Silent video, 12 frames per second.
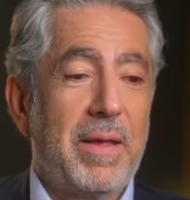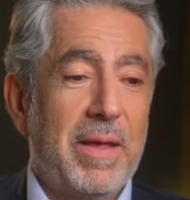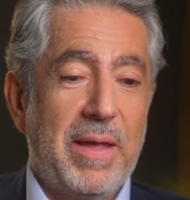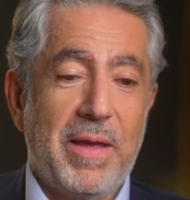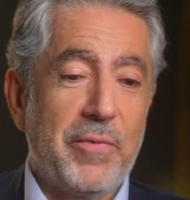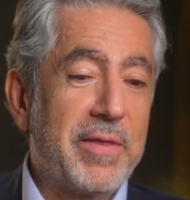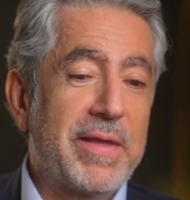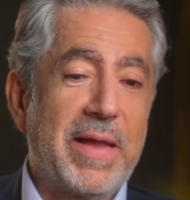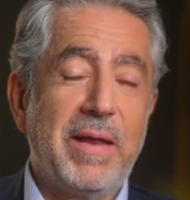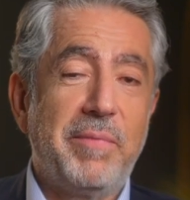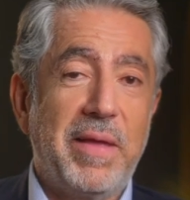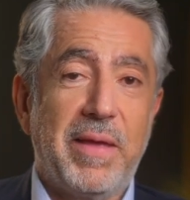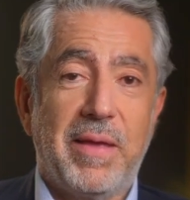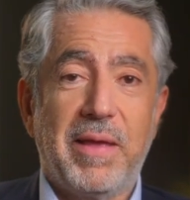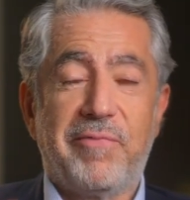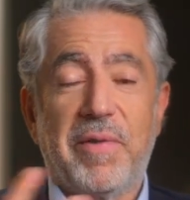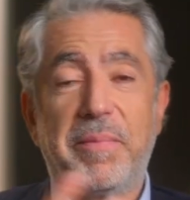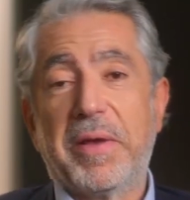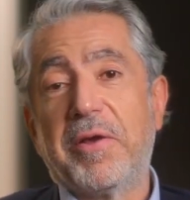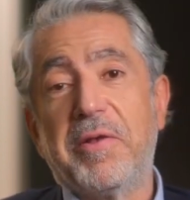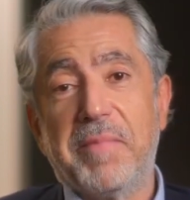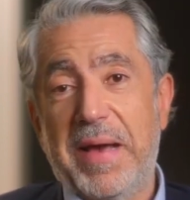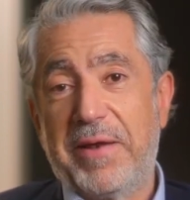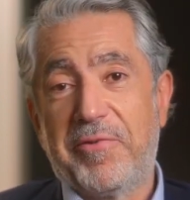it would kill me if I'm a good
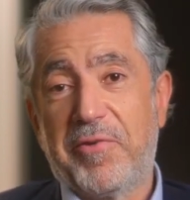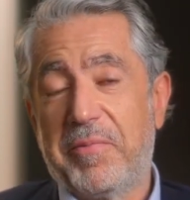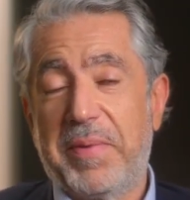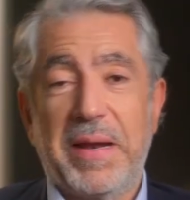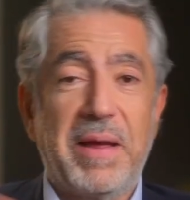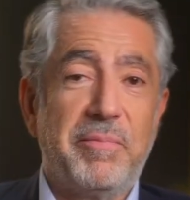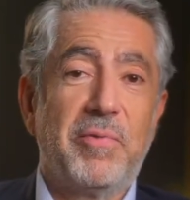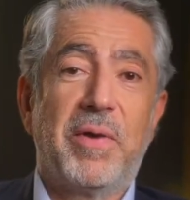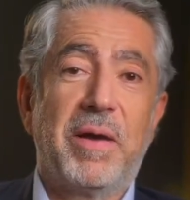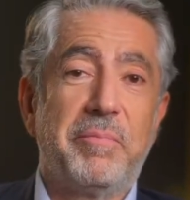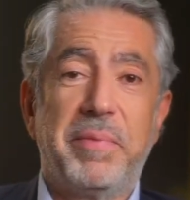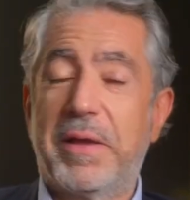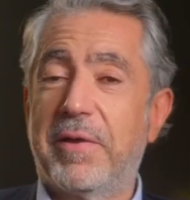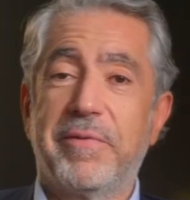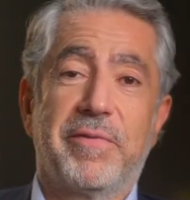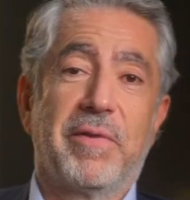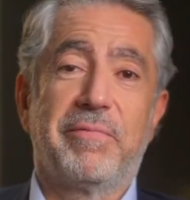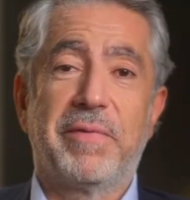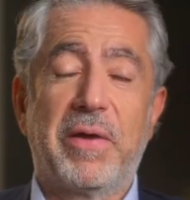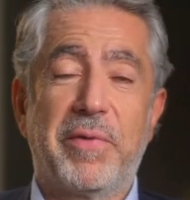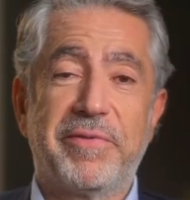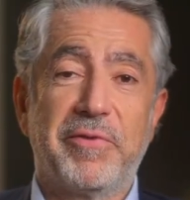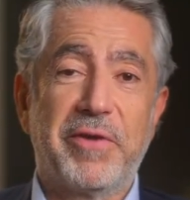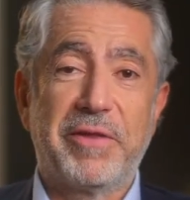manager, but I blew up because of I
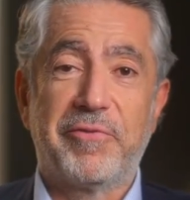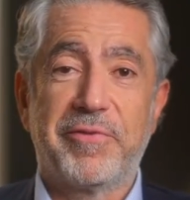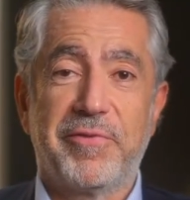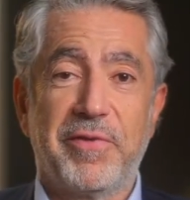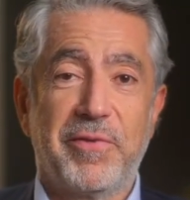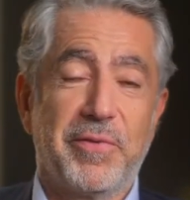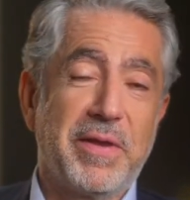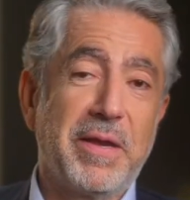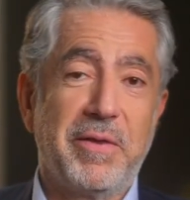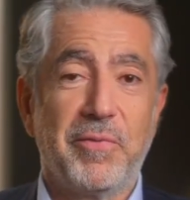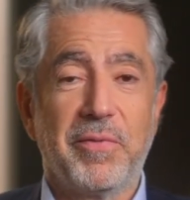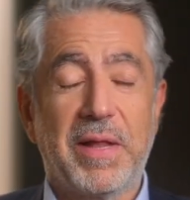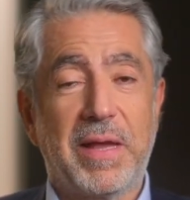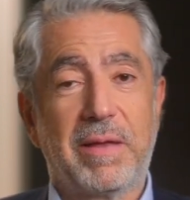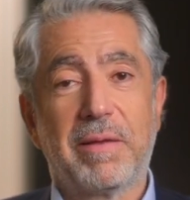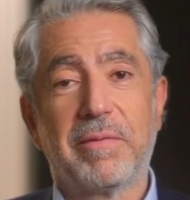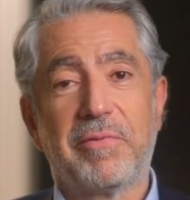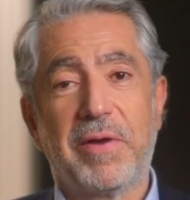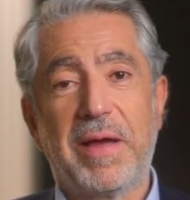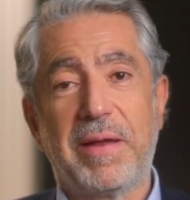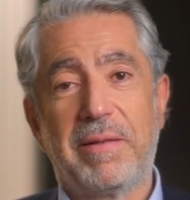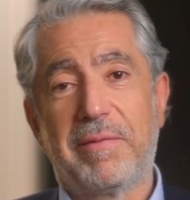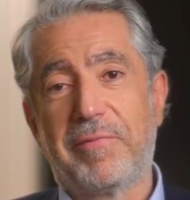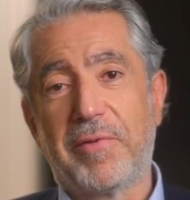wasn't registered or didn't do like the
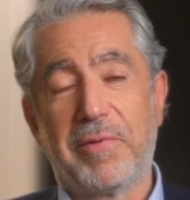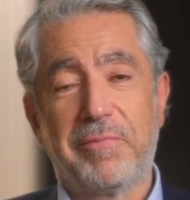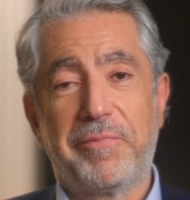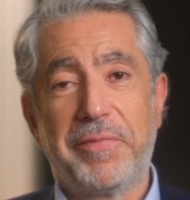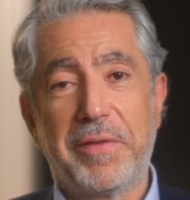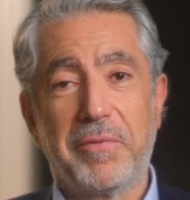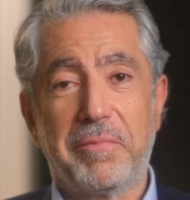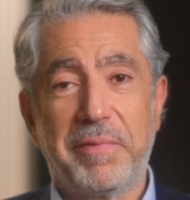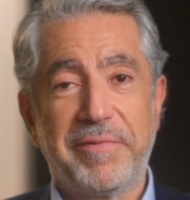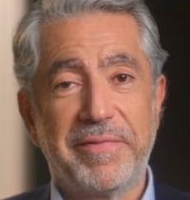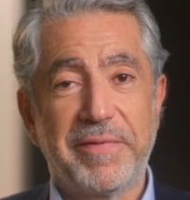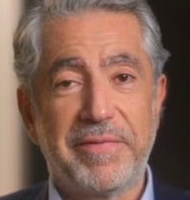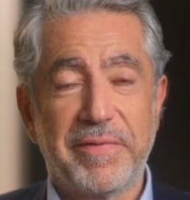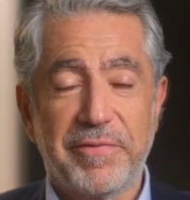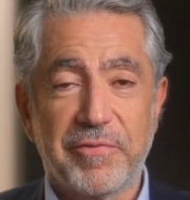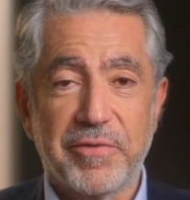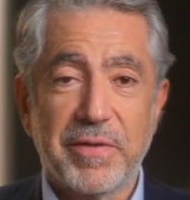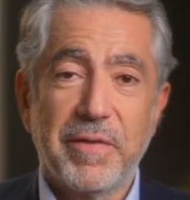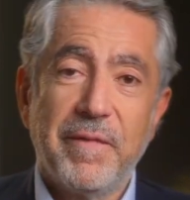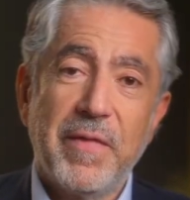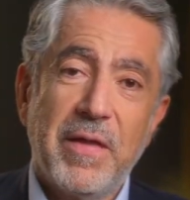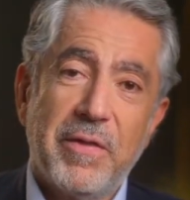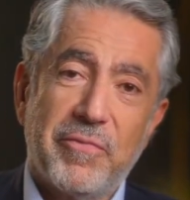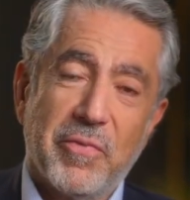right sort of, you know, business decision.
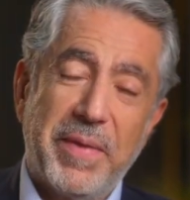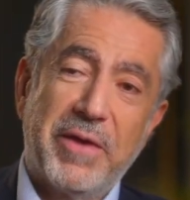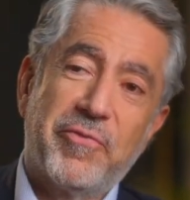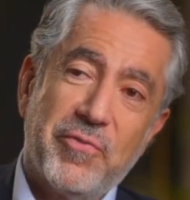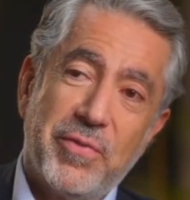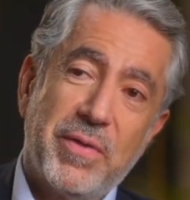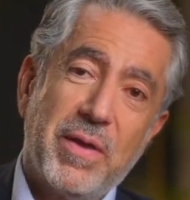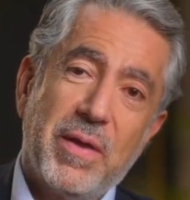So make sure